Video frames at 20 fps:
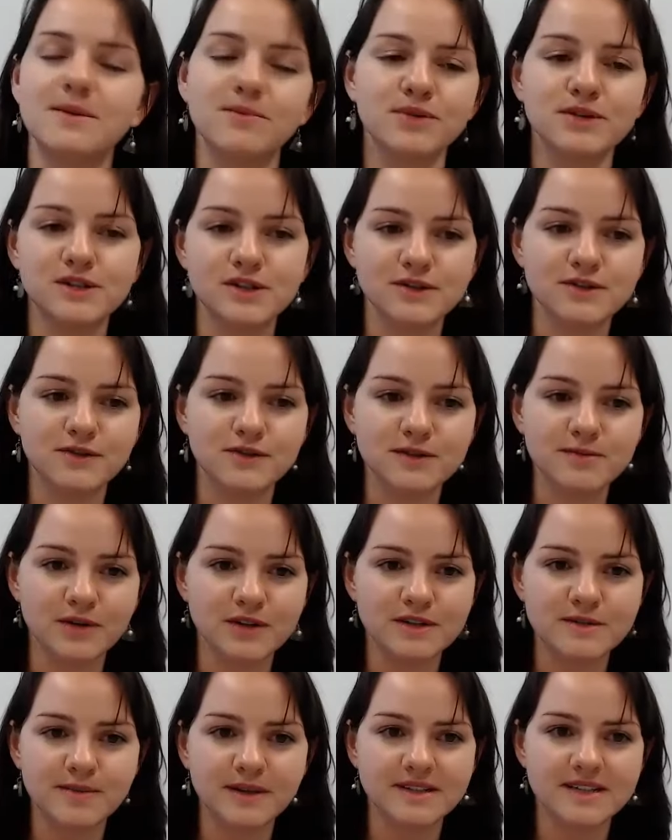producer
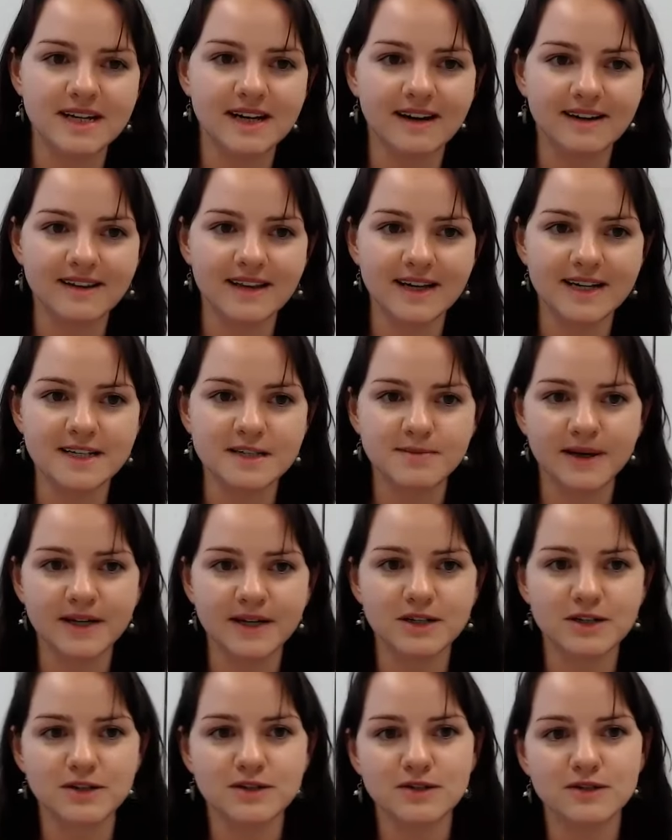responsibility guidelines by
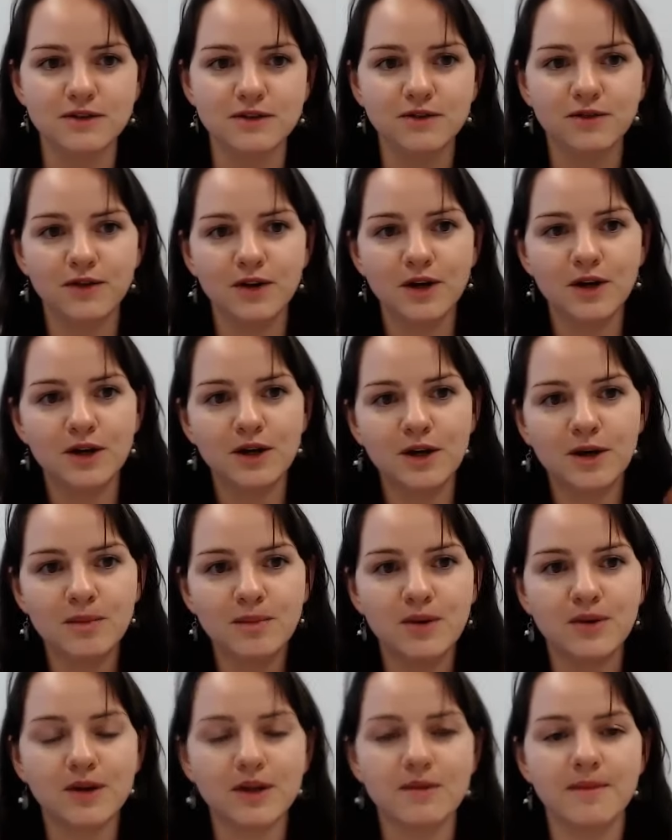just sort of
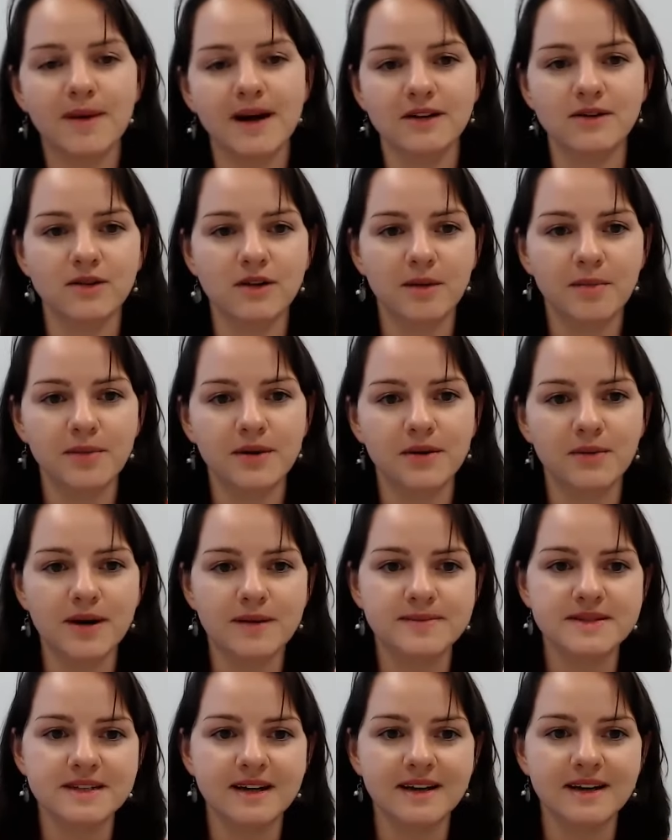putting your manual up on a
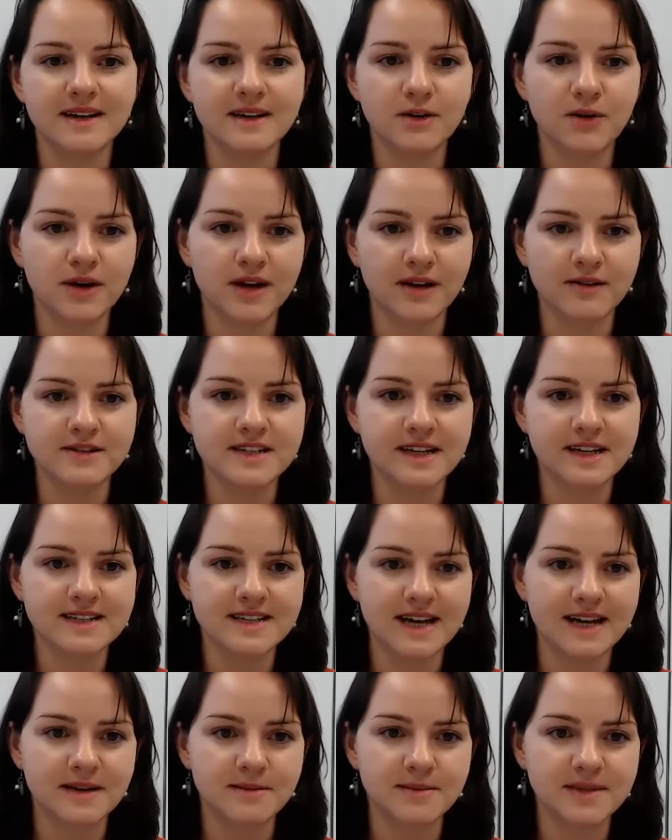website and not announcing it
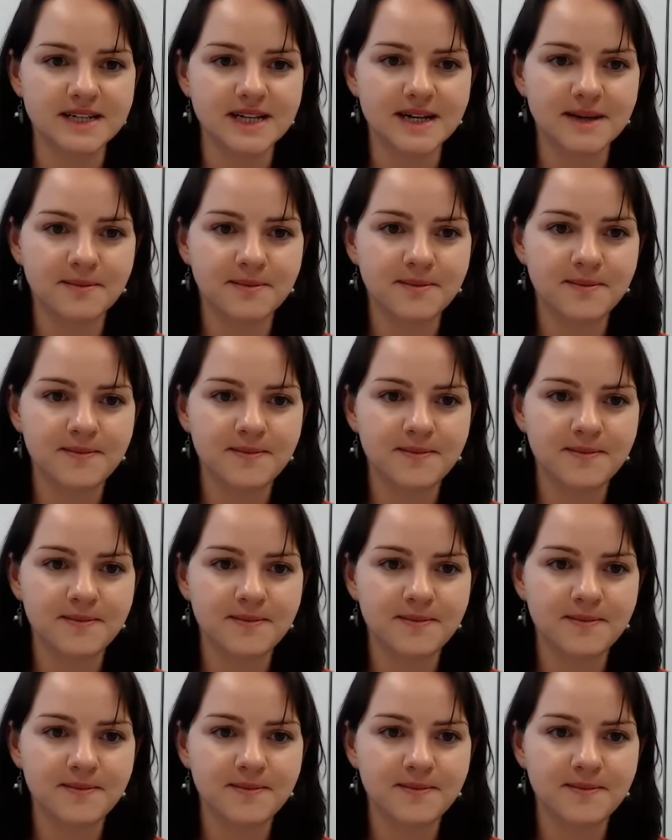to anybody.